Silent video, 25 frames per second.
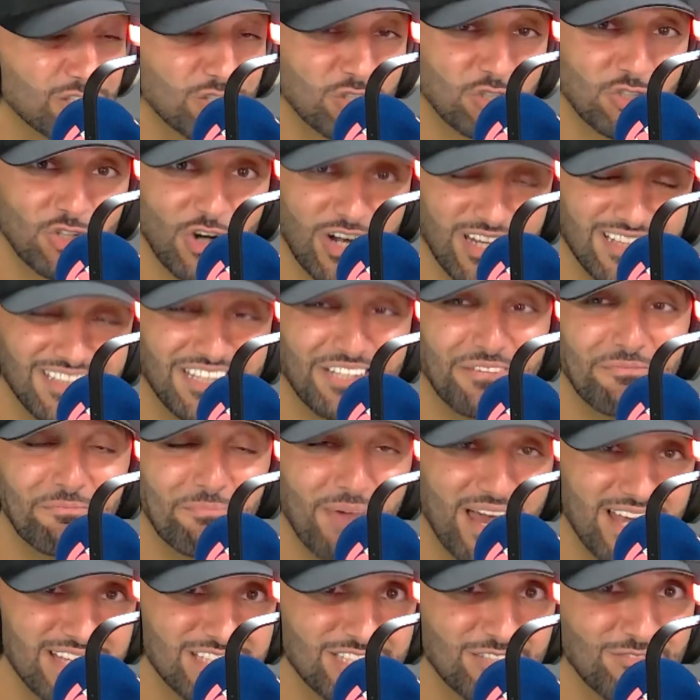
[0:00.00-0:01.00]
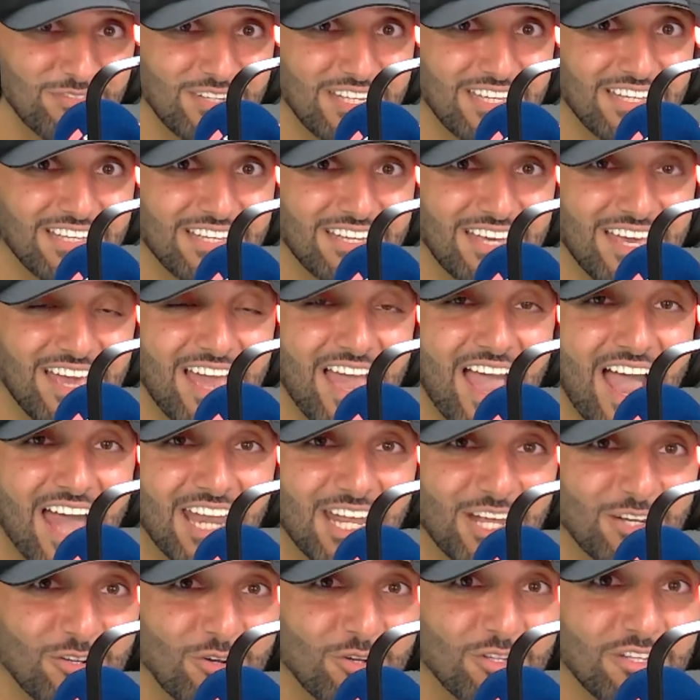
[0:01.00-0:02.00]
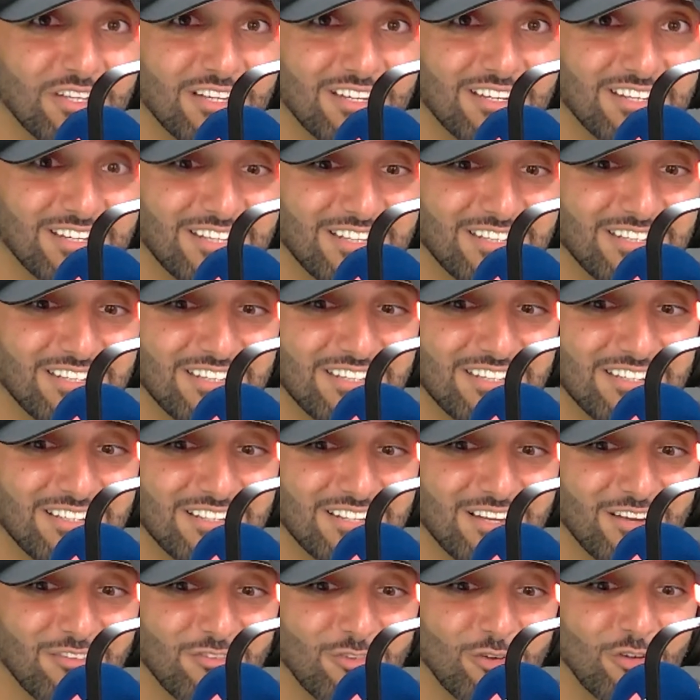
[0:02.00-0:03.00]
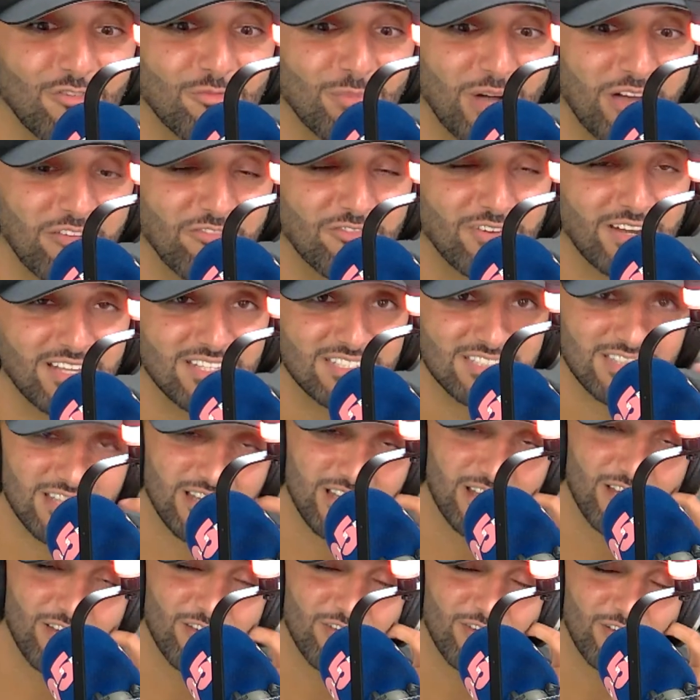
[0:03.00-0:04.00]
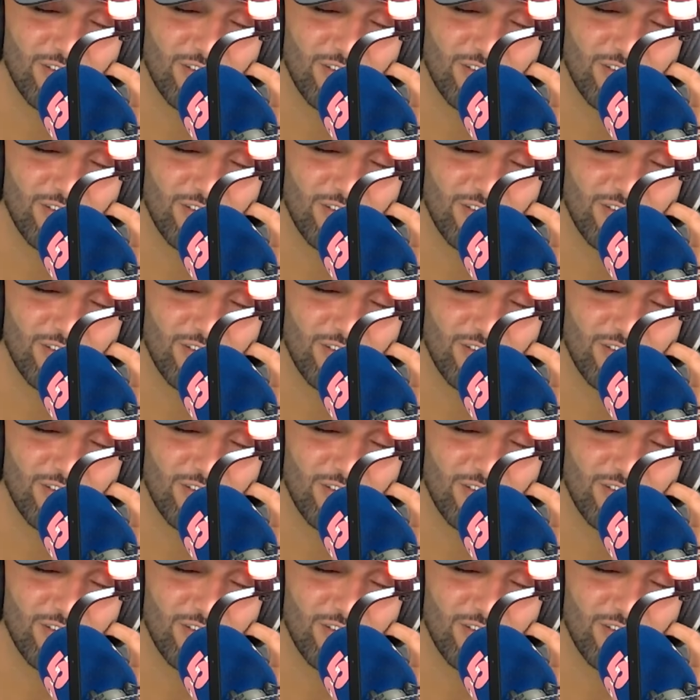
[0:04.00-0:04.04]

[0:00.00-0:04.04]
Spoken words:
trending massively, and I know a few of my friends, a